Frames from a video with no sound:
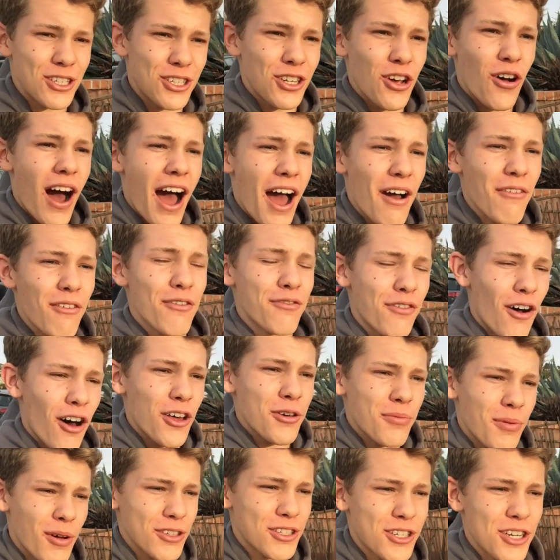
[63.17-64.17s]
So I have a
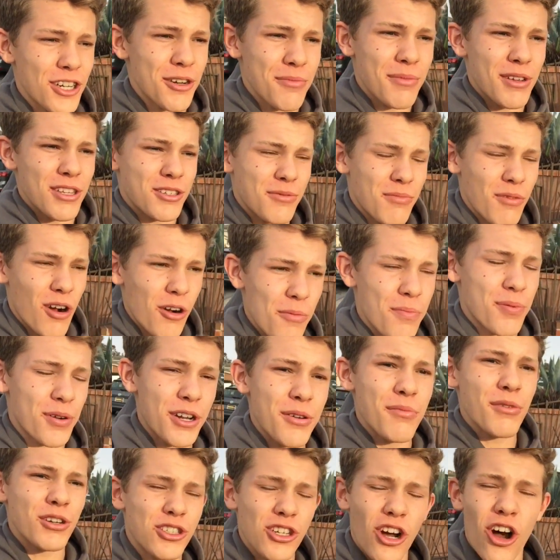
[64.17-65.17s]
volleyball tournament tomorrow
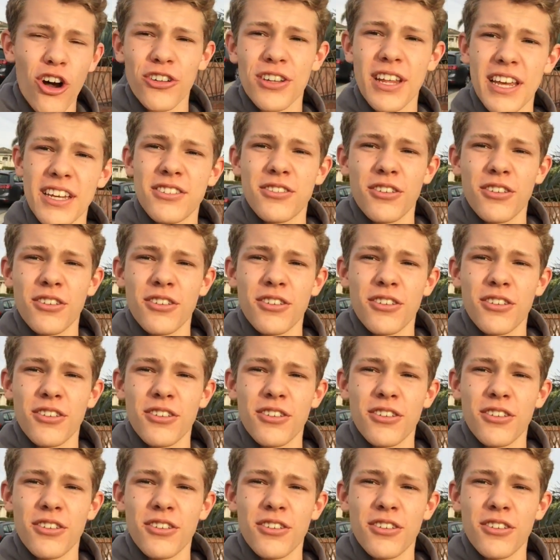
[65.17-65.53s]
pretty much all day.